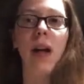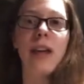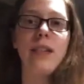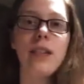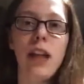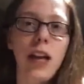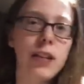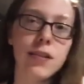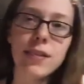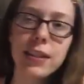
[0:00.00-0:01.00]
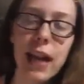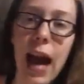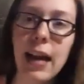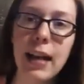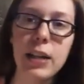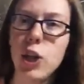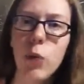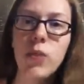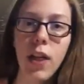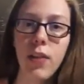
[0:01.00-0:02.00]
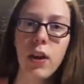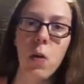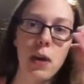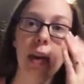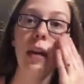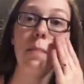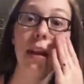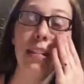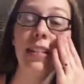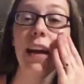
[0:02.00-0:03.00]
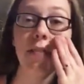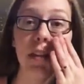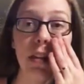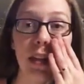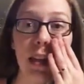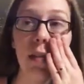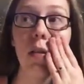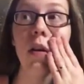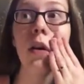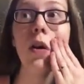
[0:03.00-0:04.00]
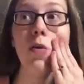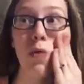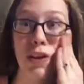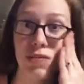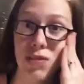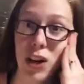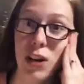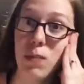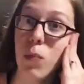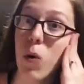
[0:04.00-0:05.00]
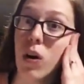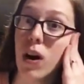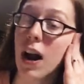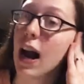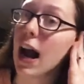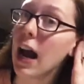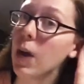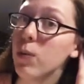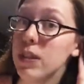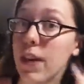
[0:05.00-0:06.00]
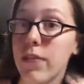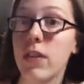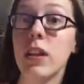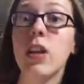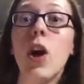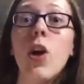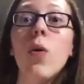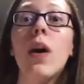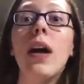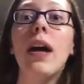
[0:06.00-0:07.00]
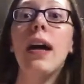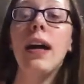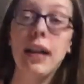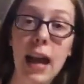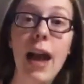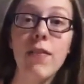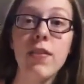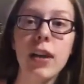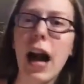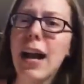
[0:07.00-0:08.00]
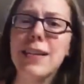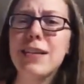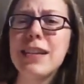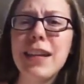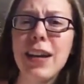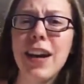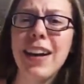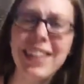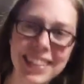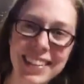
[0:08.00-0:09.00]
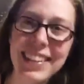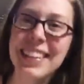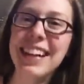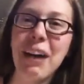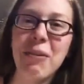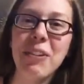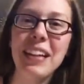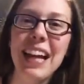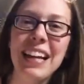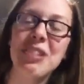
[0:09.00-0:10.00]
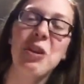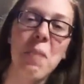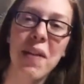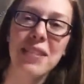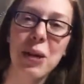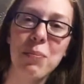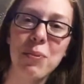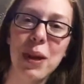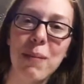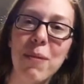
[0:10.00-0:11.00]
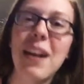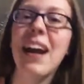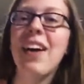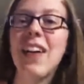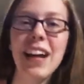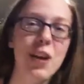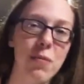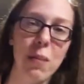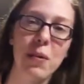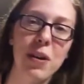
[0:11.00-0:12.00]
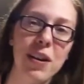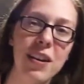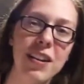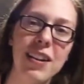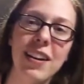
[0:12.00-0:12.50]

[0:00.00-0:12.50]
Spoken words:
I didn't, like, slack. I didn't know nothing going in, but I definitely would have studied more. I would definitely know everything. Honestly, I'm only, like, 2 months out of boot camp right now, and I don't remember